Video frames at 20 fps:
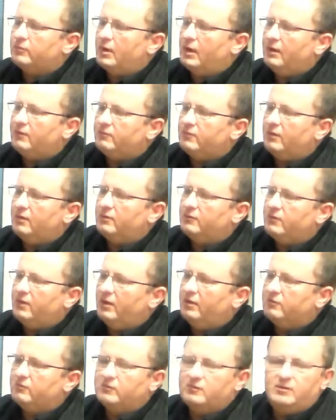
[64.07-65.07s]
from LifeLiners,
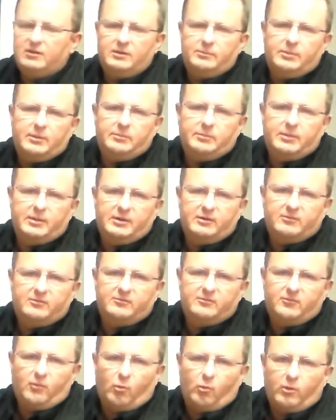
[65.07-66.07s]
has a TPP of
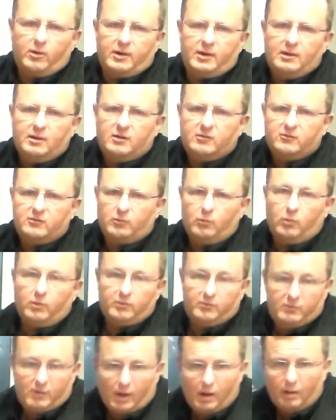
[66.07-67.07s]
40, so
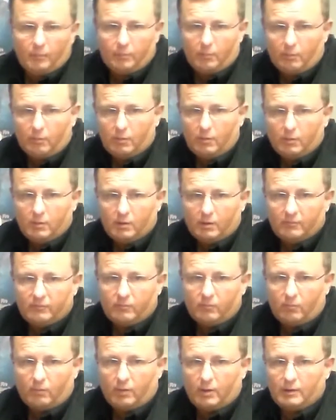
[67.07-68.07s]
we're double
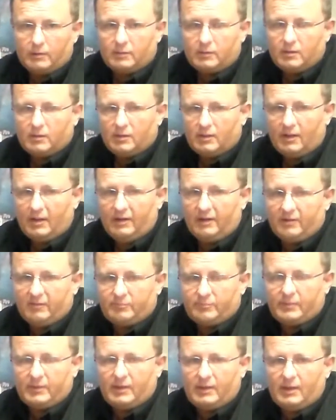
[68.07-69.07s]
of what
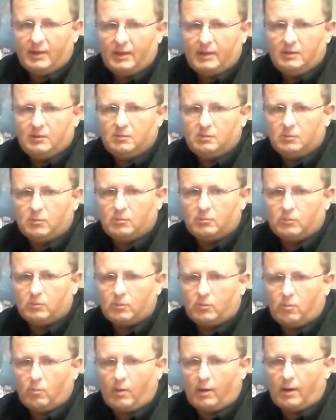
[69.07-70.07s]
NFPA
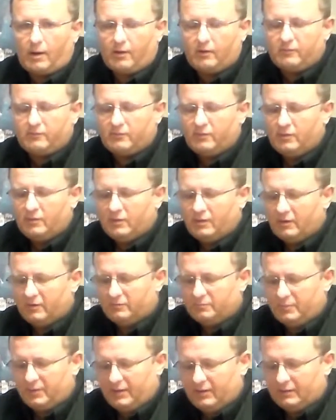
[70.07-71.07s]
requires
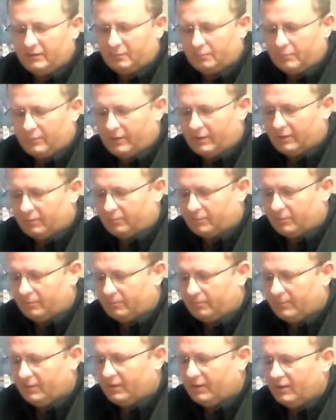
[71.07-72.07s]
as being the
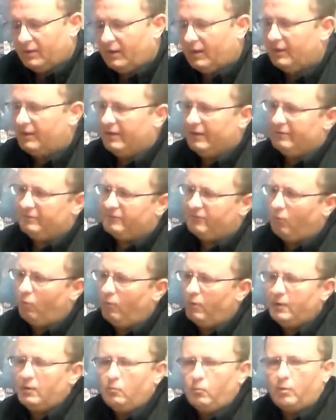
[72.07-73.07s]
minimum. And at
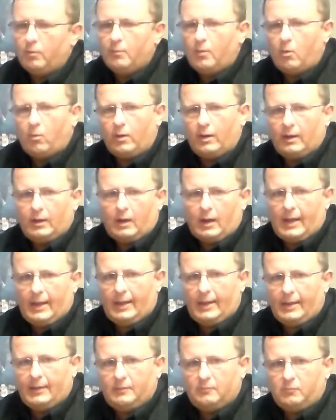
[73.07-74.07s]
40, we're more in
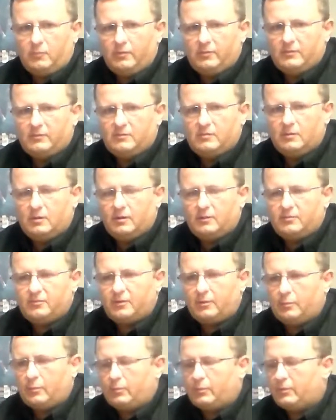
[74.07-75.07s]
line with the
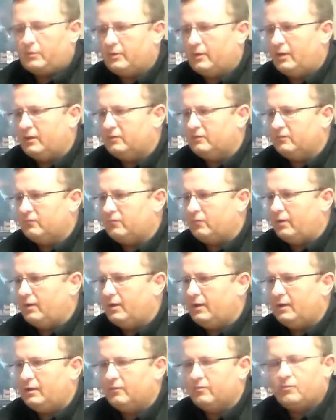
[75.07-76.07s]
thermal protective
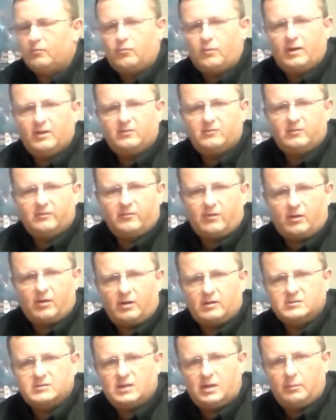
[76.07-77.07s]
rating of the rest of our
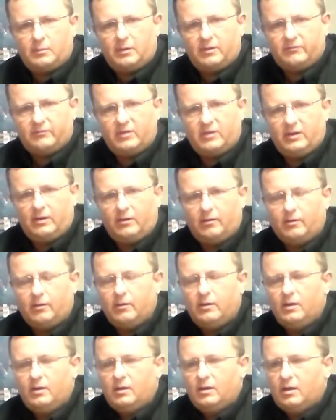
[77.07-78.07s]
ensemble of gear,
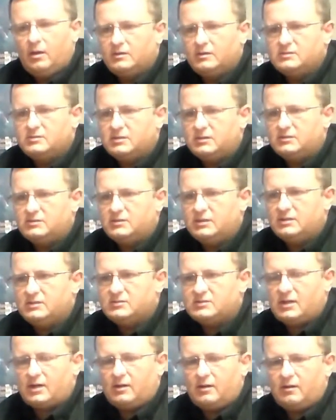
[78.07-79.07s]
such
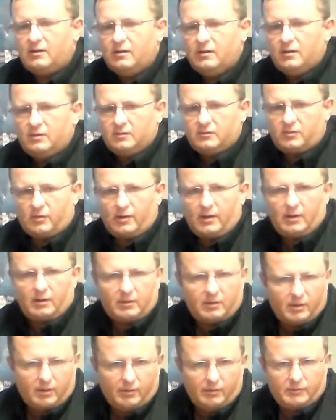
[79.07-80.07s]
as our
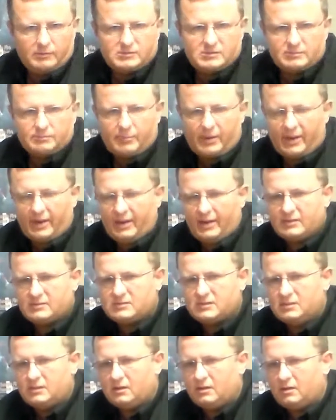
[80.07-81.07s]
turnout coats and
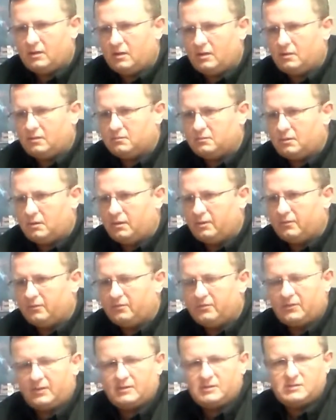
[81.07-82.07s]
pants and
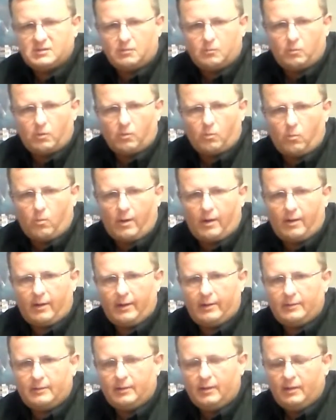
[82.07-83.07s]
other things that we're
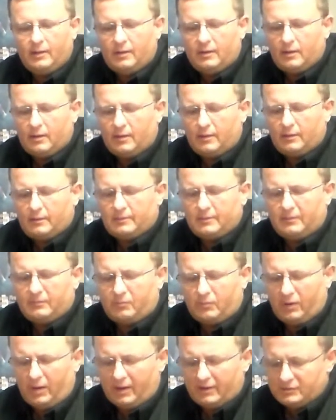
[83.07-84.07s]
wearing.
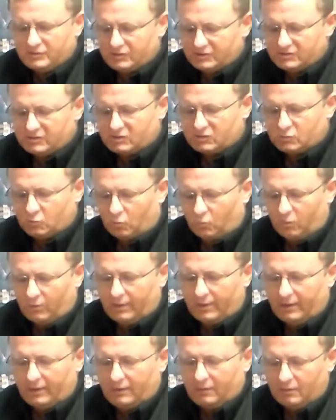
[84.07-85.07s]
If we had just a
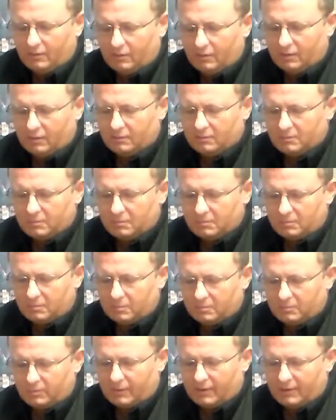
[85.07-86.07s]
20
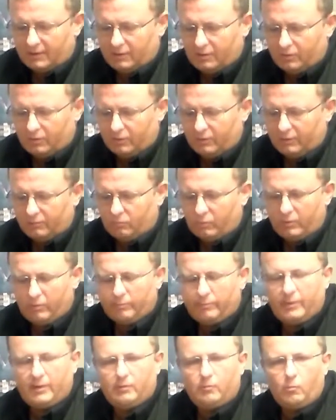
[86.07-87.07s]
rated hood,
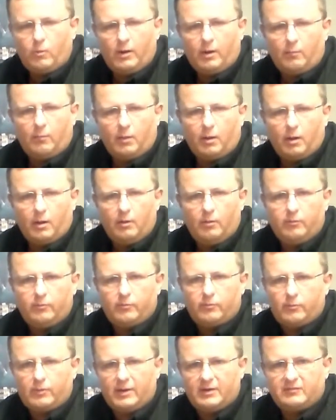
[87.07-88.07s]
we'd be well below
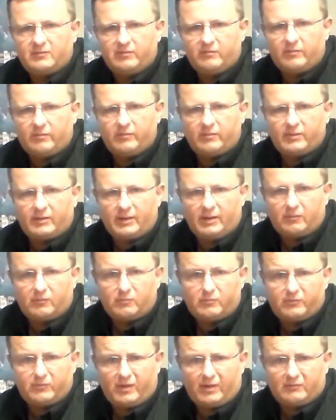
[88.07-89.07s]
the rest of everything
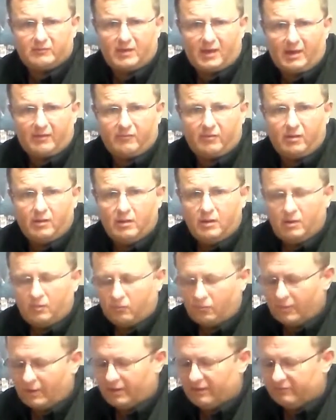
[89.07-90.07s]
else, which has to have a
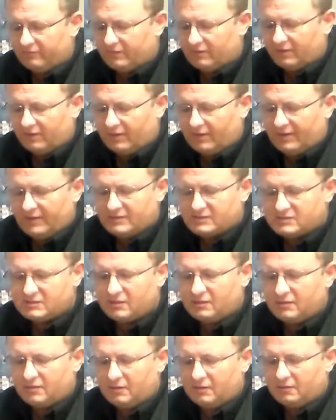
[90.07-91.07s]
rating of at least
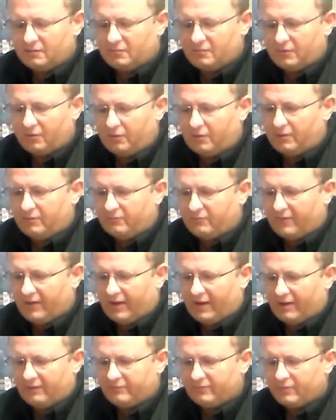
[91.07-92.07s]

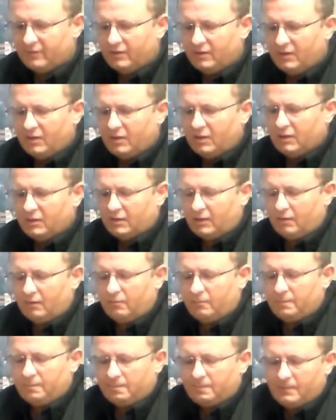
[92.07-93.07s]
35.
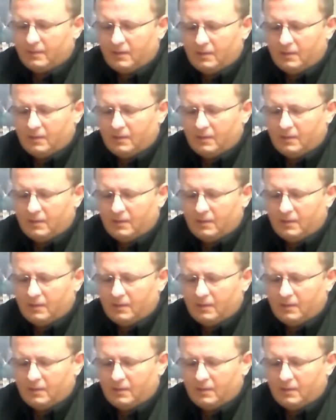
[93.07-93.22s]
Now,